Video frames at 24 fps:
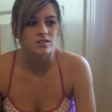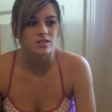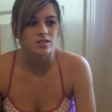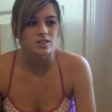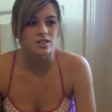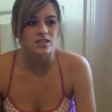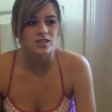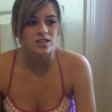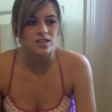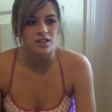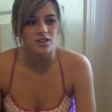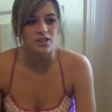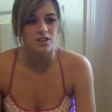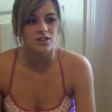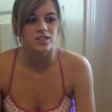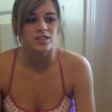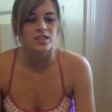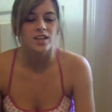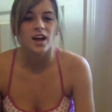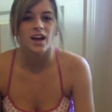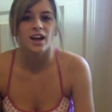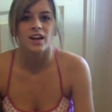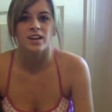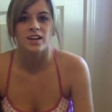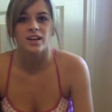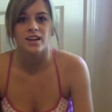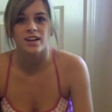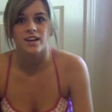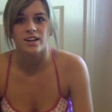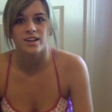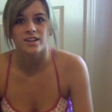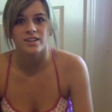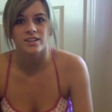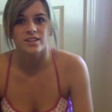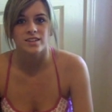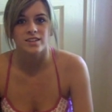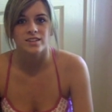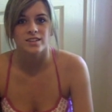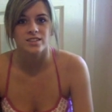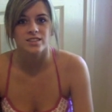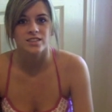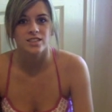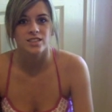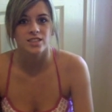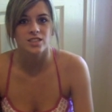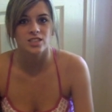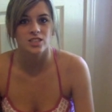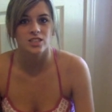she's entertaining,
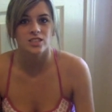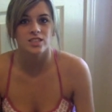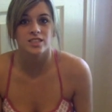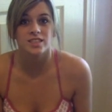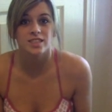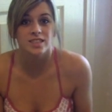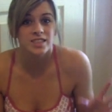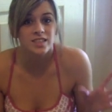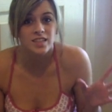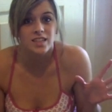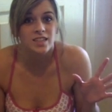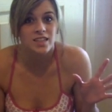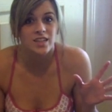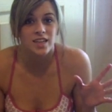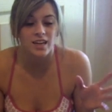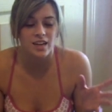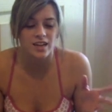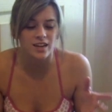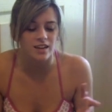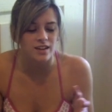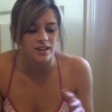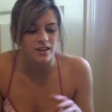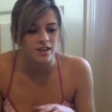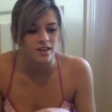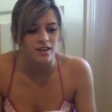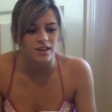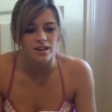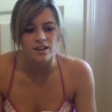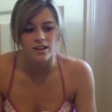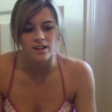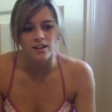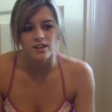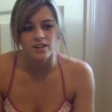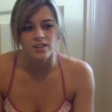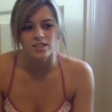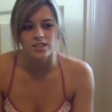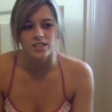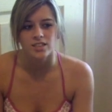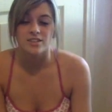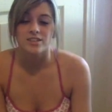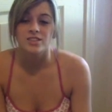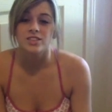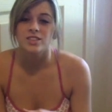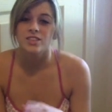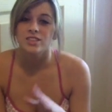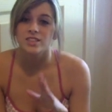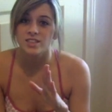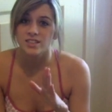she's just silly,
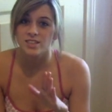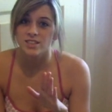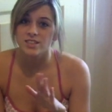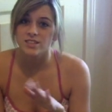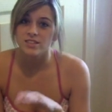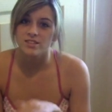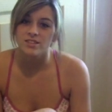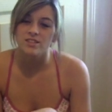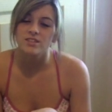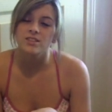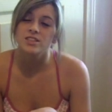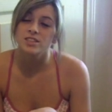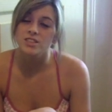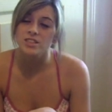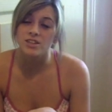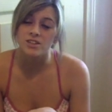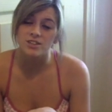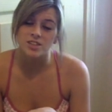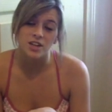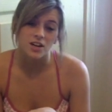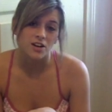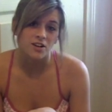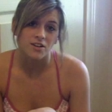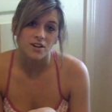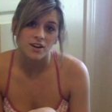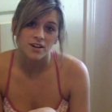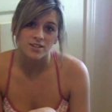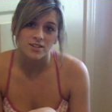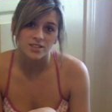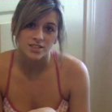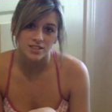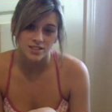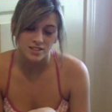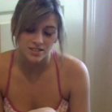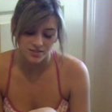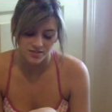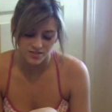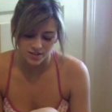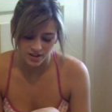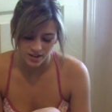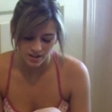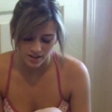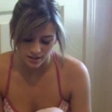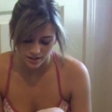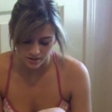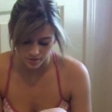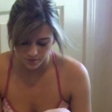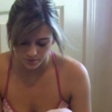and she's you just go check her out. She's
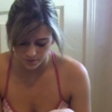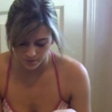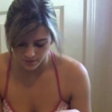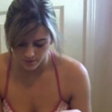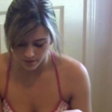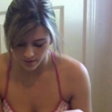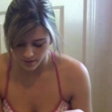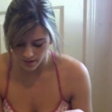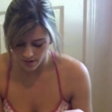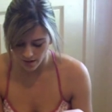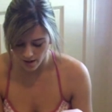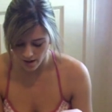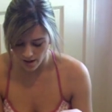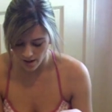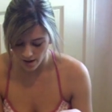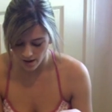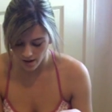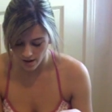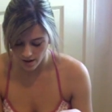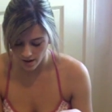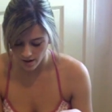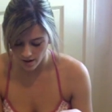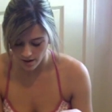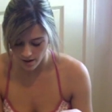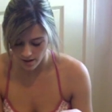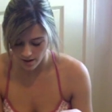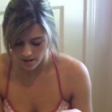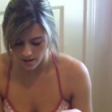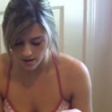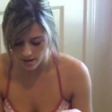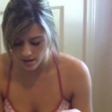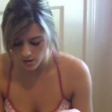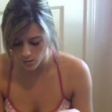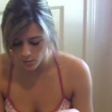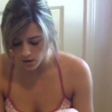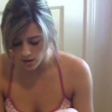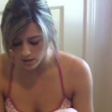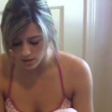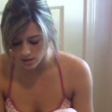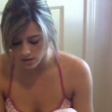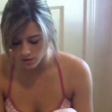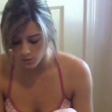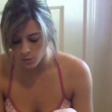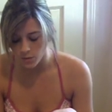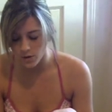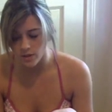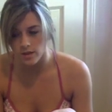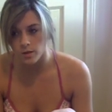funny. And then I watched
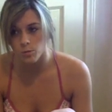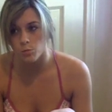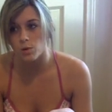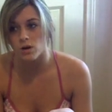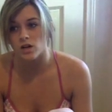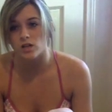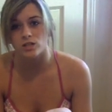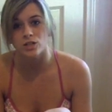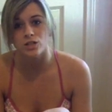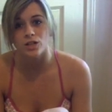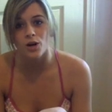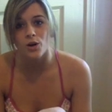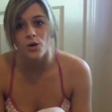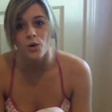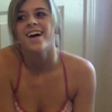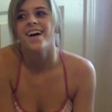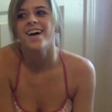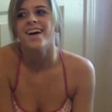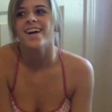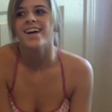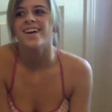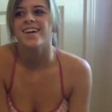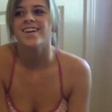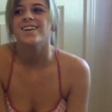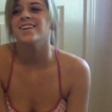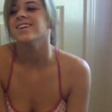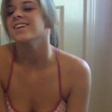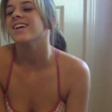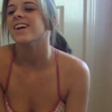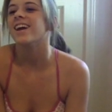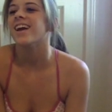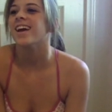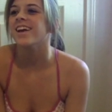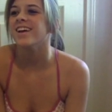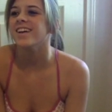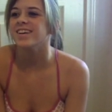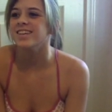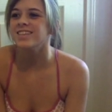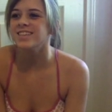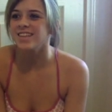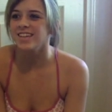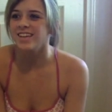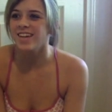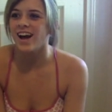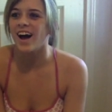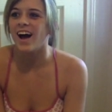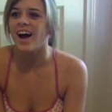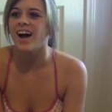the What the Buck show. He, he it's
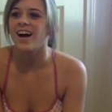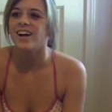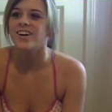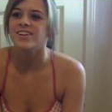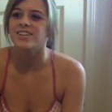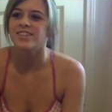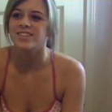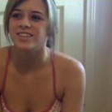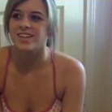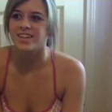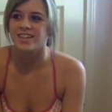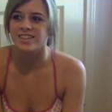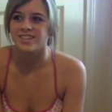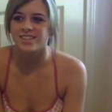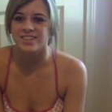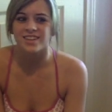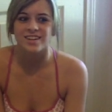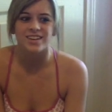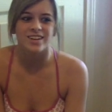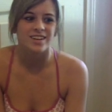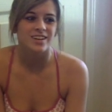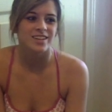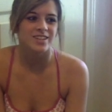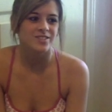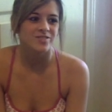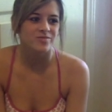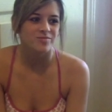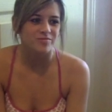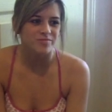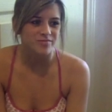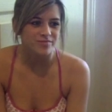a guy who does like